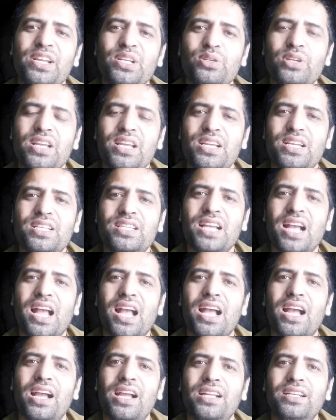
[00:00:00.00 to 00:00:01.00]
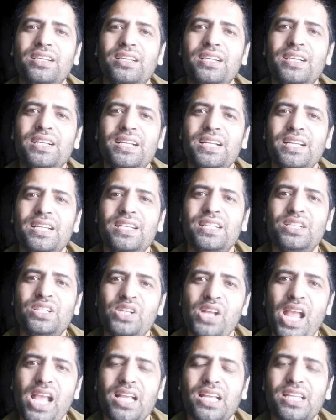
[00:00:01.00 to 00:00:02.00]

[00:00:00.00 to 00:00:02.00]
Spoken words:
smiling their faces, and